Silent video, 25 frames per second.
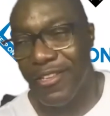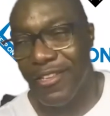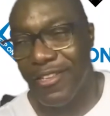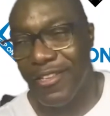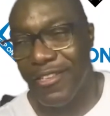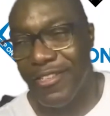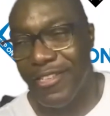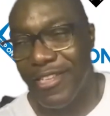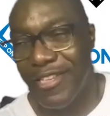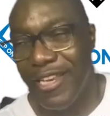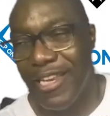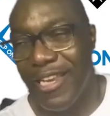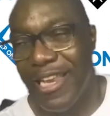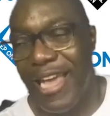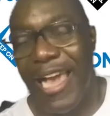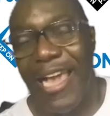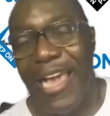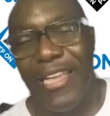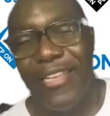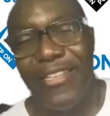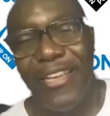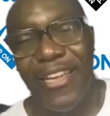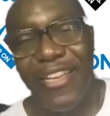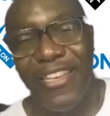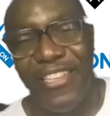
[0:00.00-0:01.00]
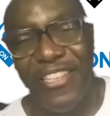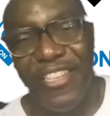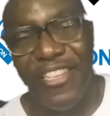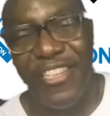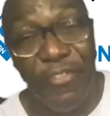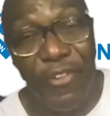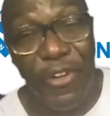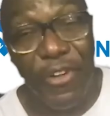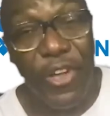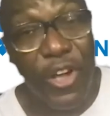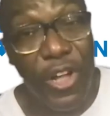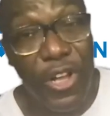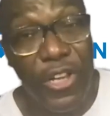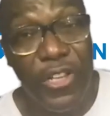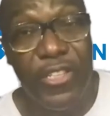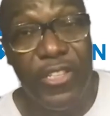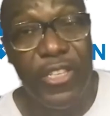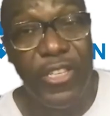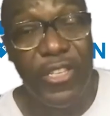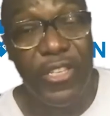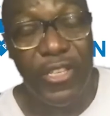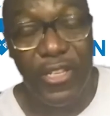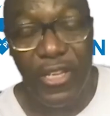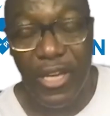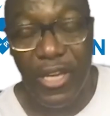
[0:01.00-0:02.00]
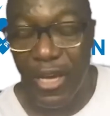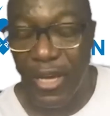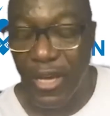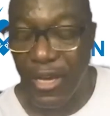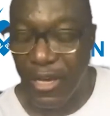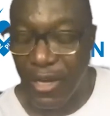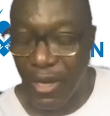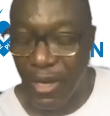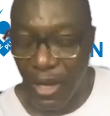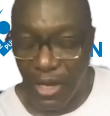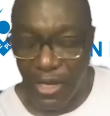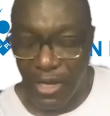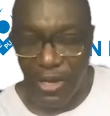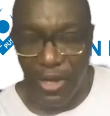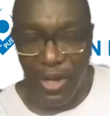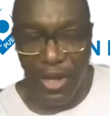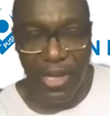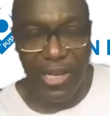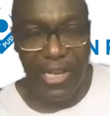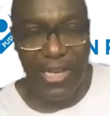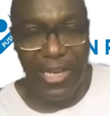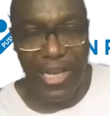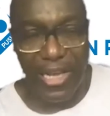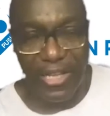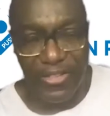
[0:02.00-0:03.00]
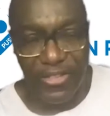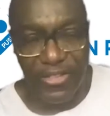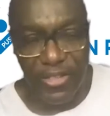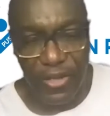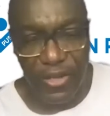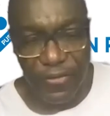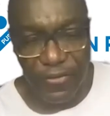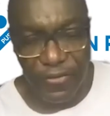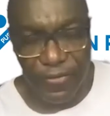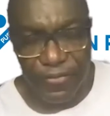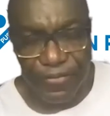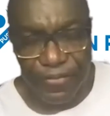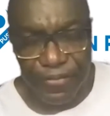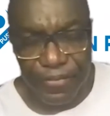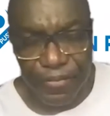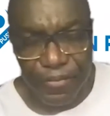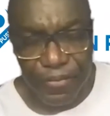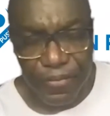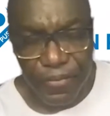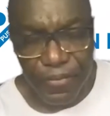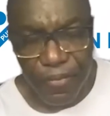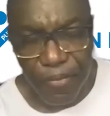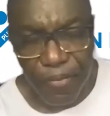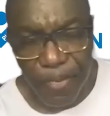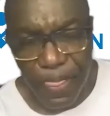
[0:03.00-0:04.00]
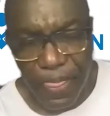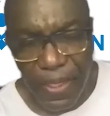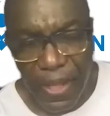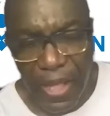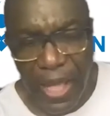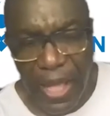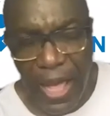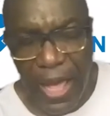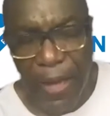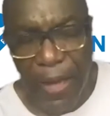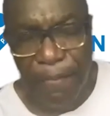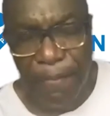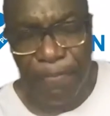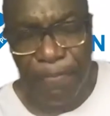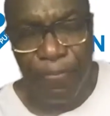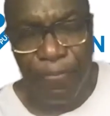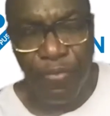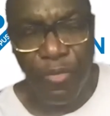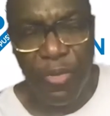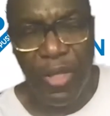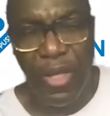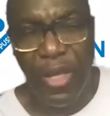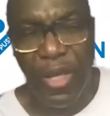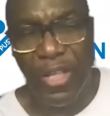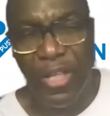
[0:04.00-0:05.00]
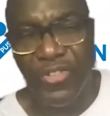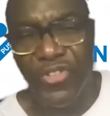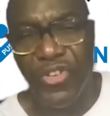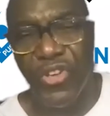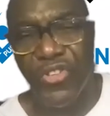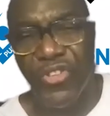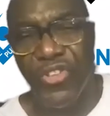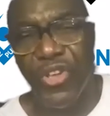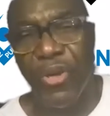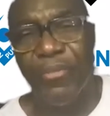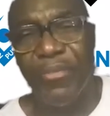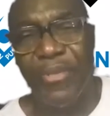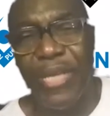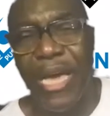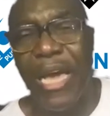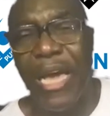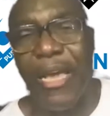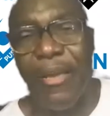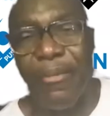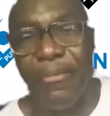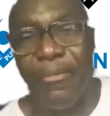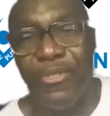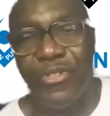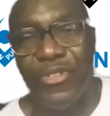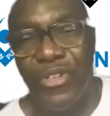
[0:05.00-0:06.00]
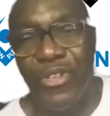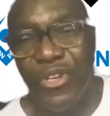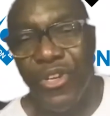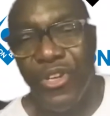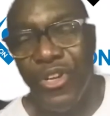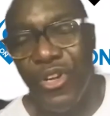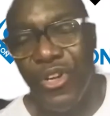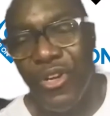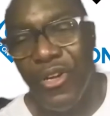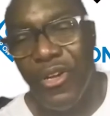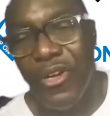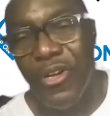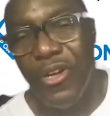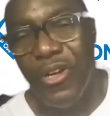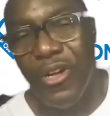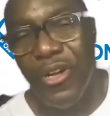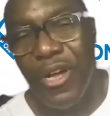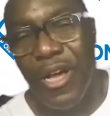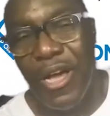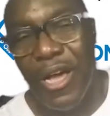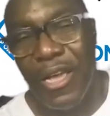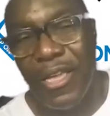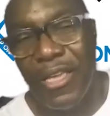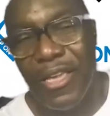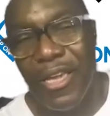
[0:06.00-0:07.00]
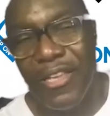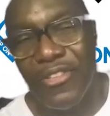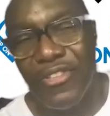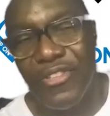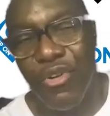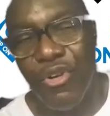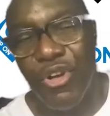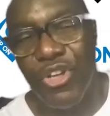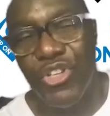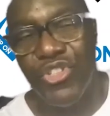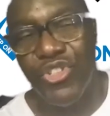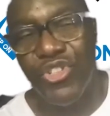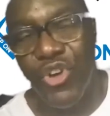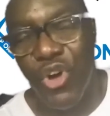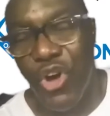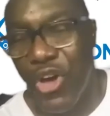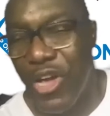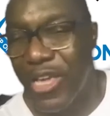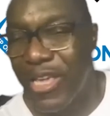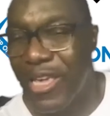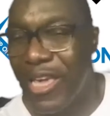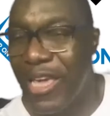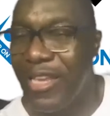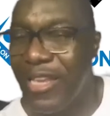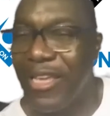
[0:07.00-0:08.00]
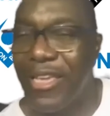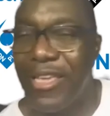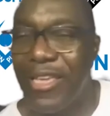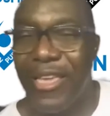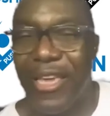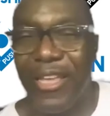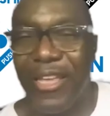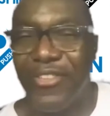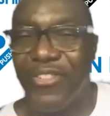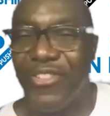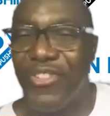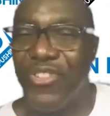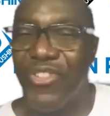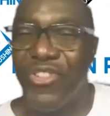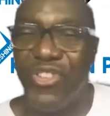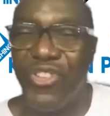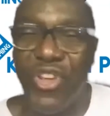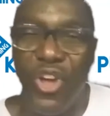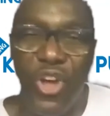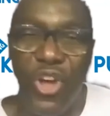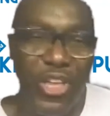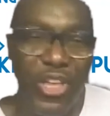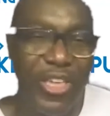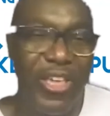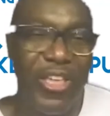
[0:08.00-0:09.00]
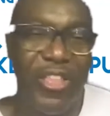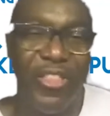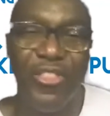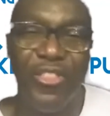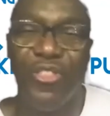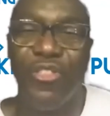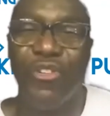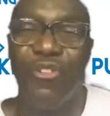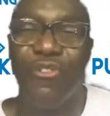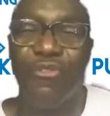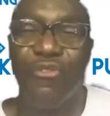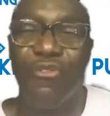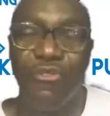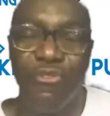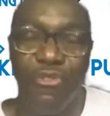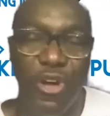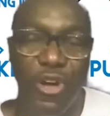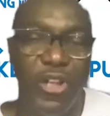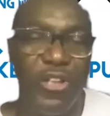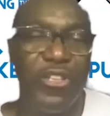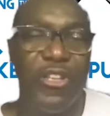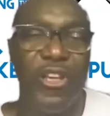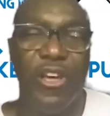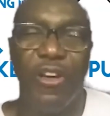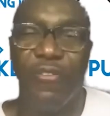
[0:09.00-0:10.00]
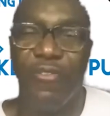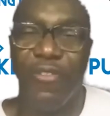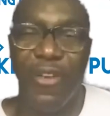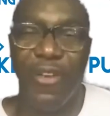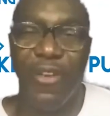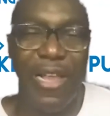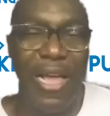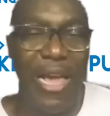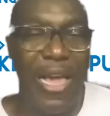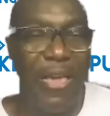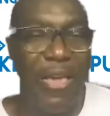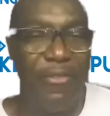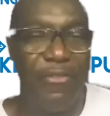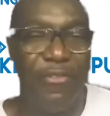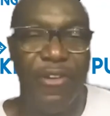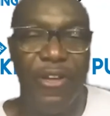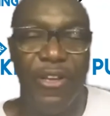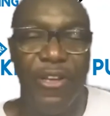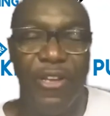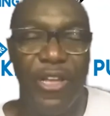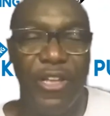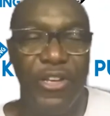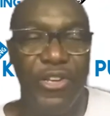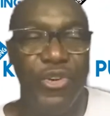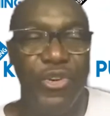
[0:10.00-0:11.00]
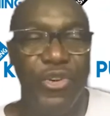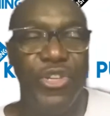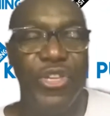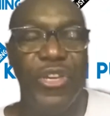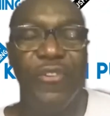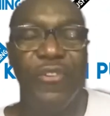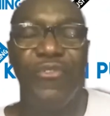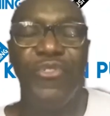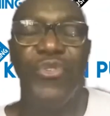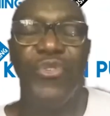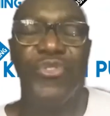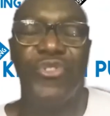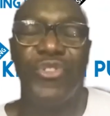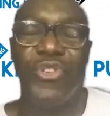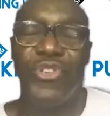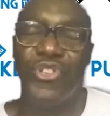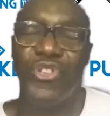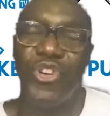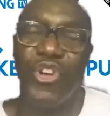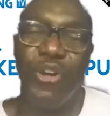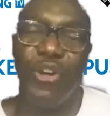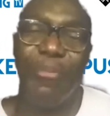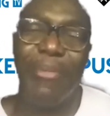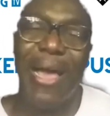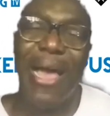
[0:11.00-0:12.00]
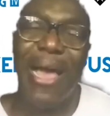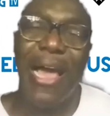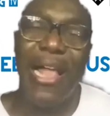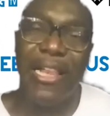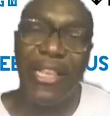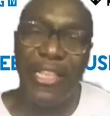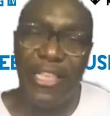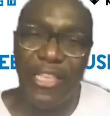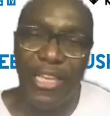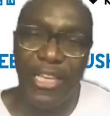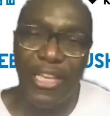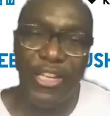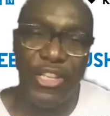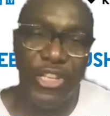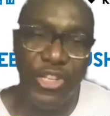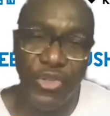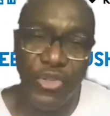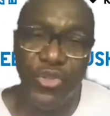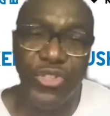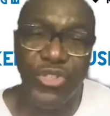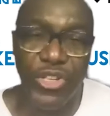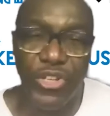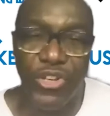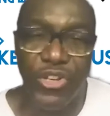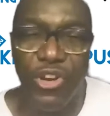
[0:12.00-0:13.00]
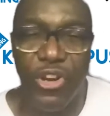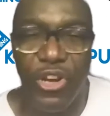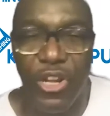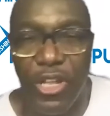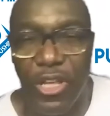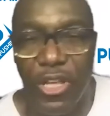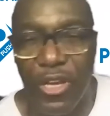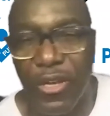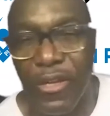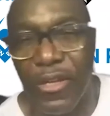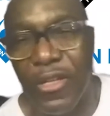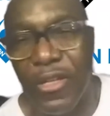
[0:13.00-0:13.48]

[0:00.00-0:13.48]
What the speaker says: delight and difficulty, all of that stuff. And so sometimes, I guess our joy kind of gets stuck in the rut of life, right? I know you have used the term algae, and you used it earlier.